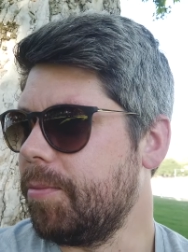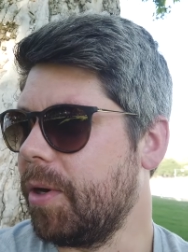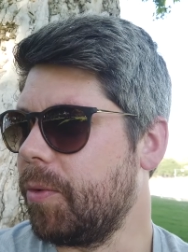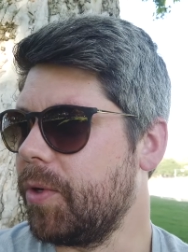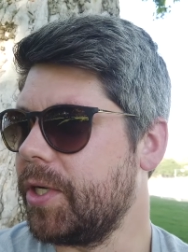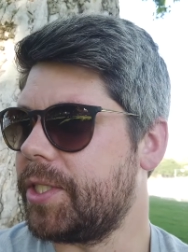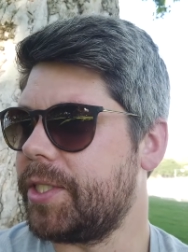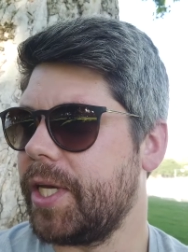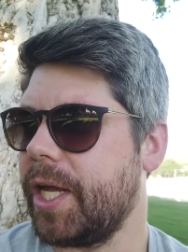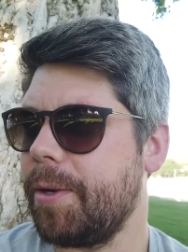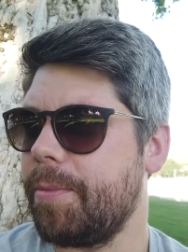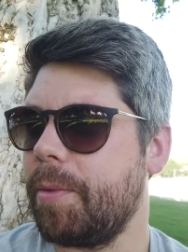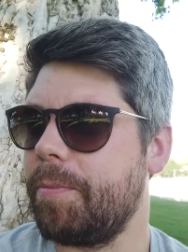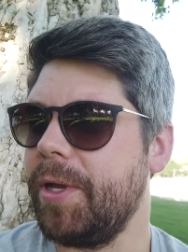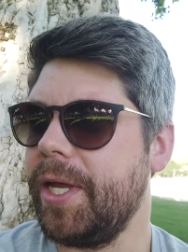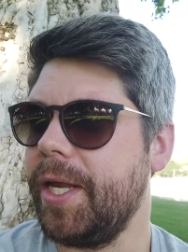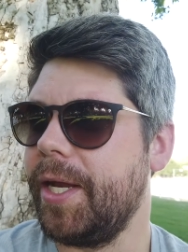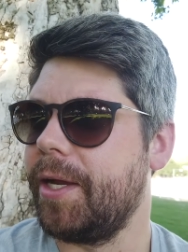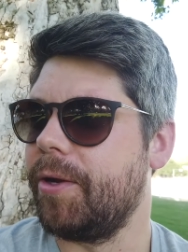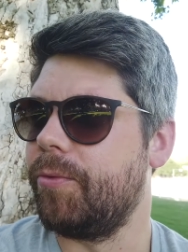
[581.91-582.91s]
But we set up a
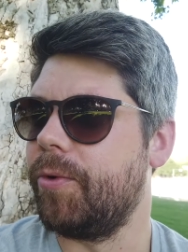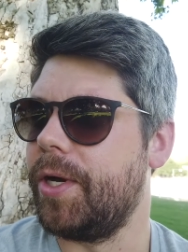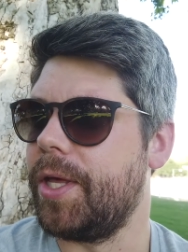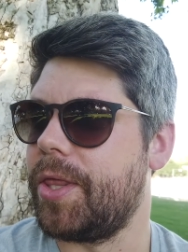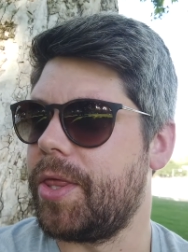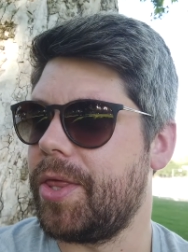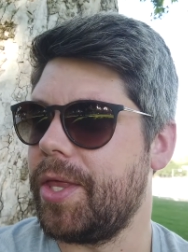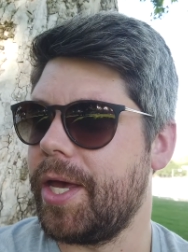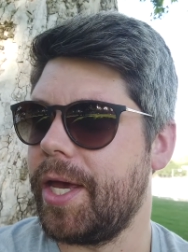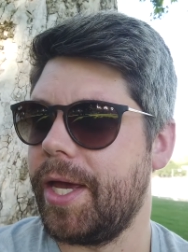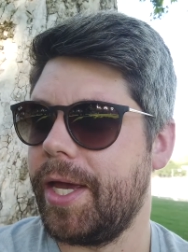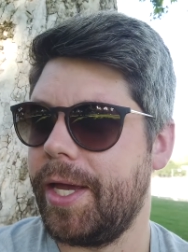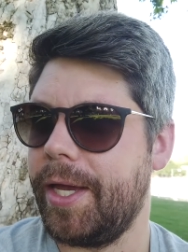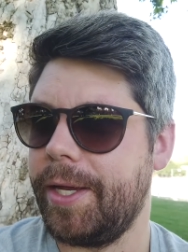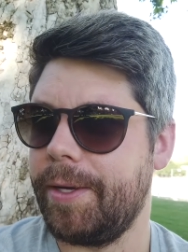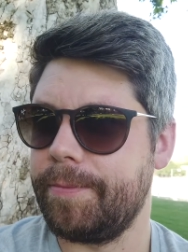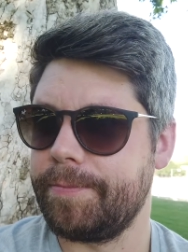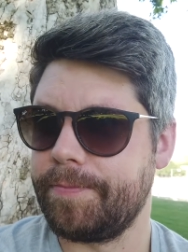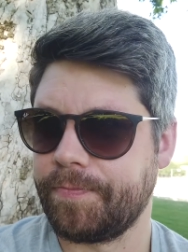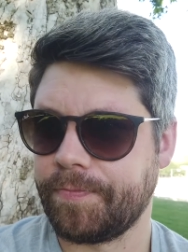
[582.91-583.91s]
meeting with
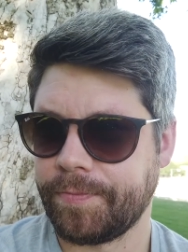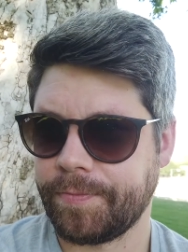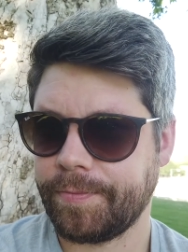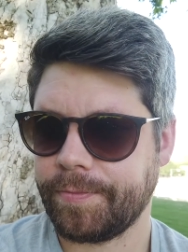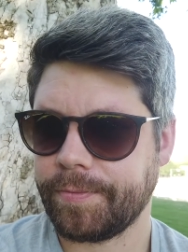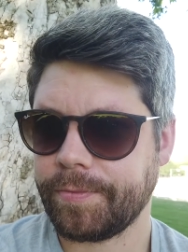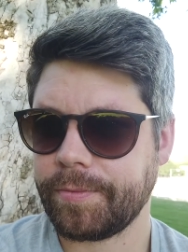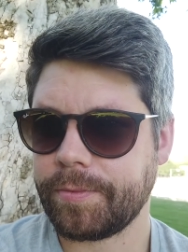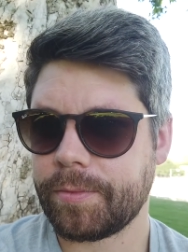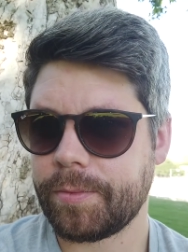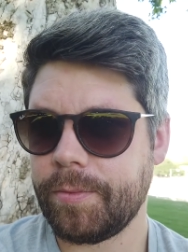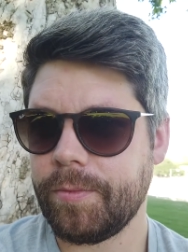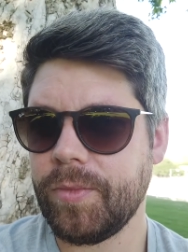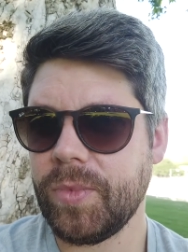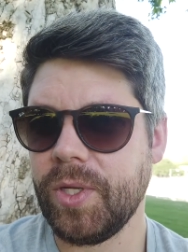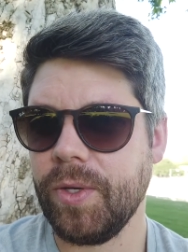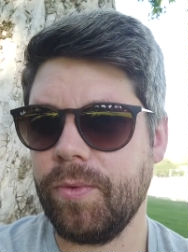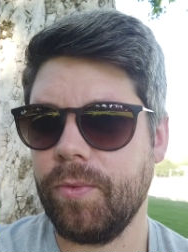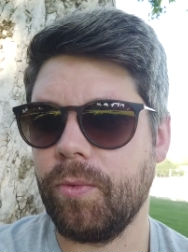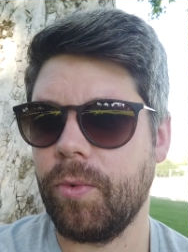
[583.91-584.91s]
a
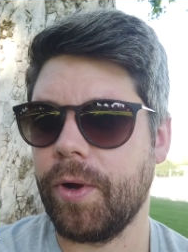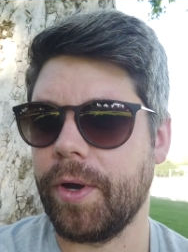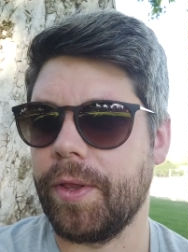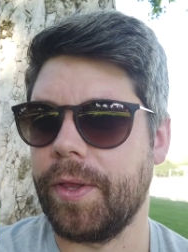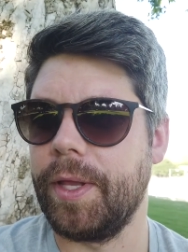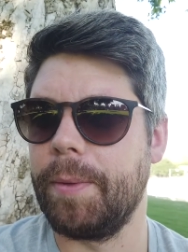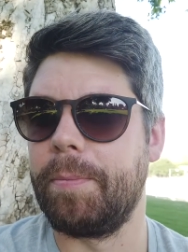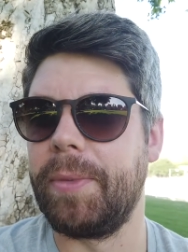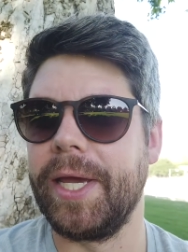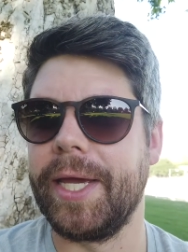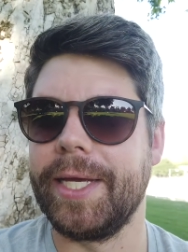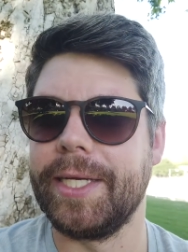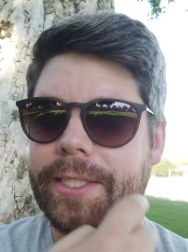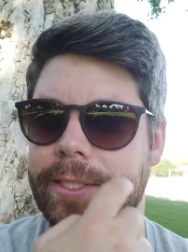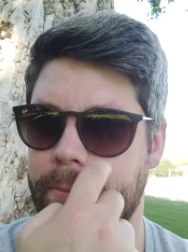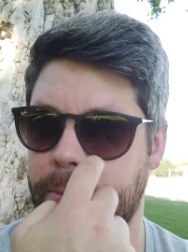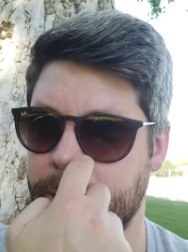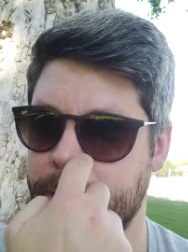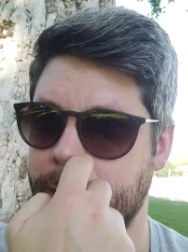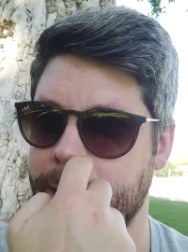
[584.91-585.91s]
one of the
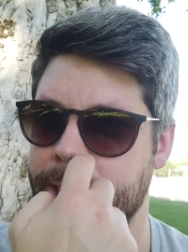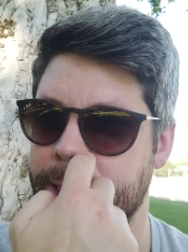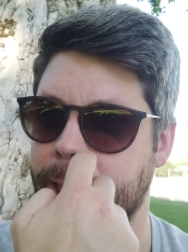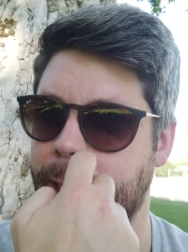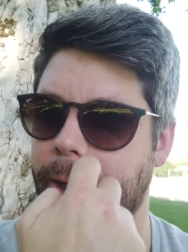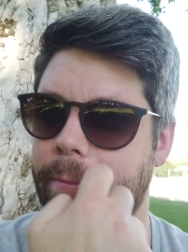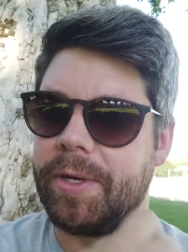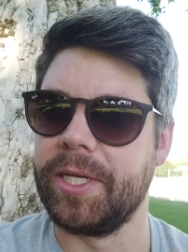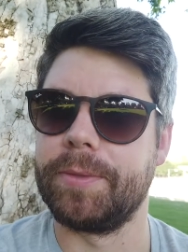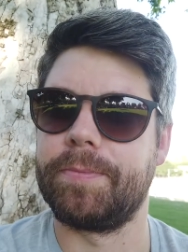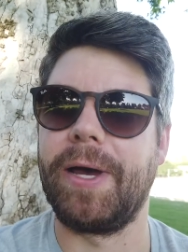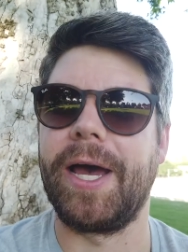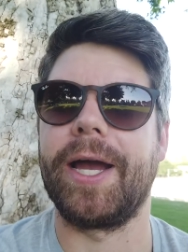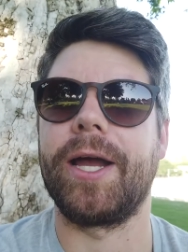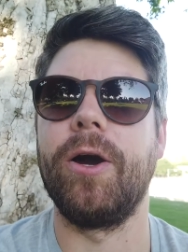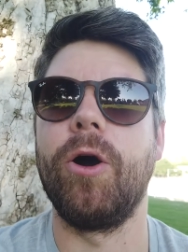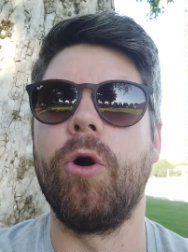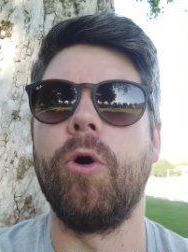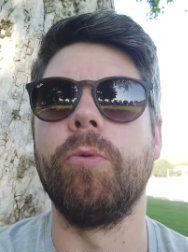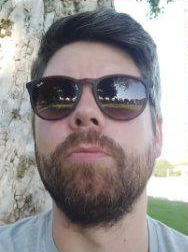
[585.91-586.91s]
biggest production companies
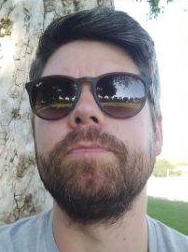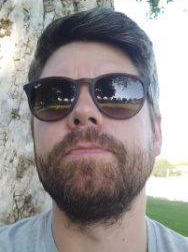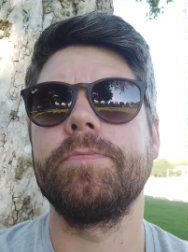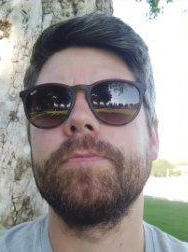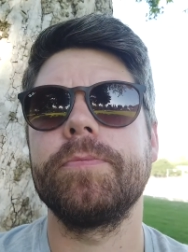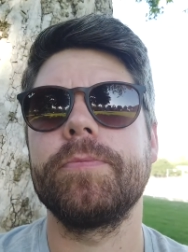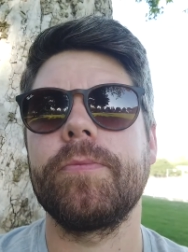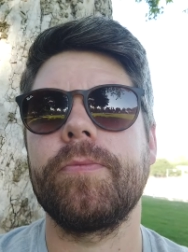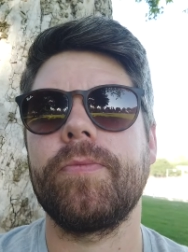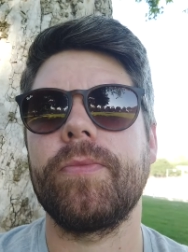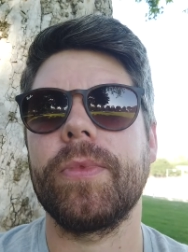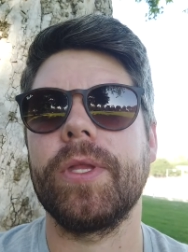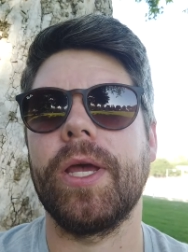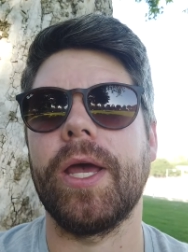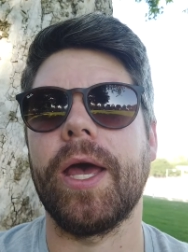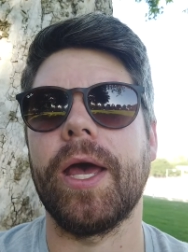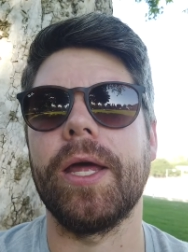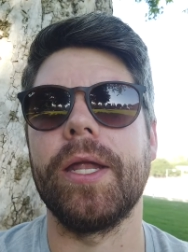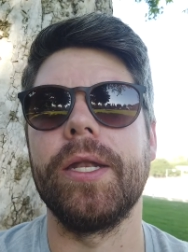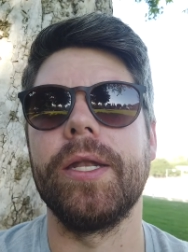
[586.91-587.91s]
back home,
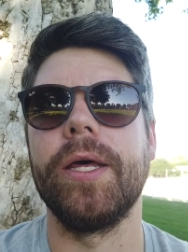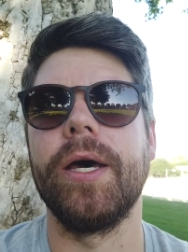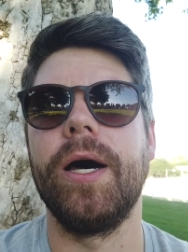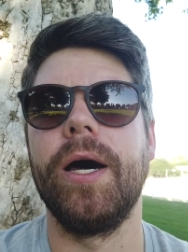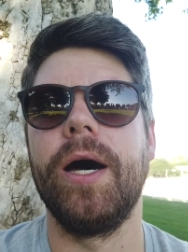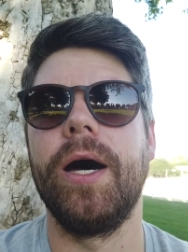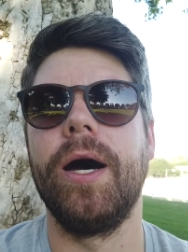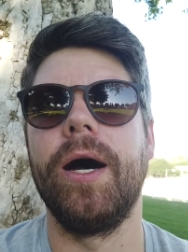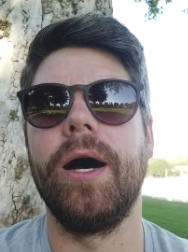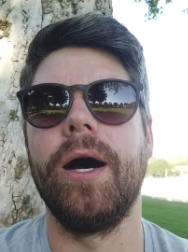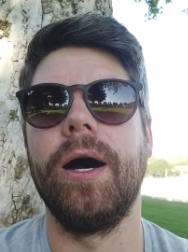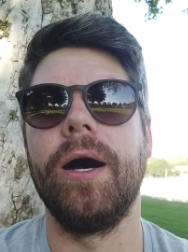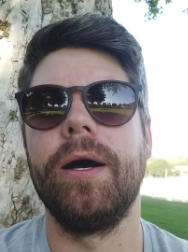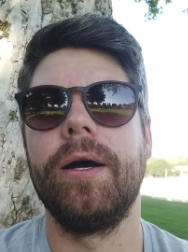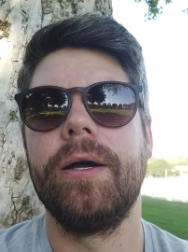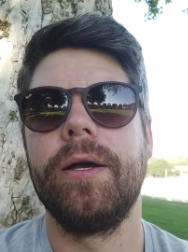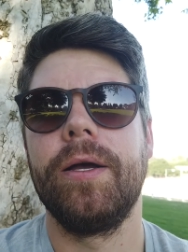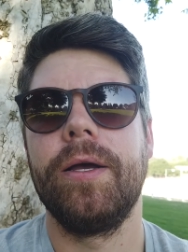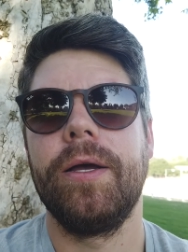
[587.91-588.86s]
and uh,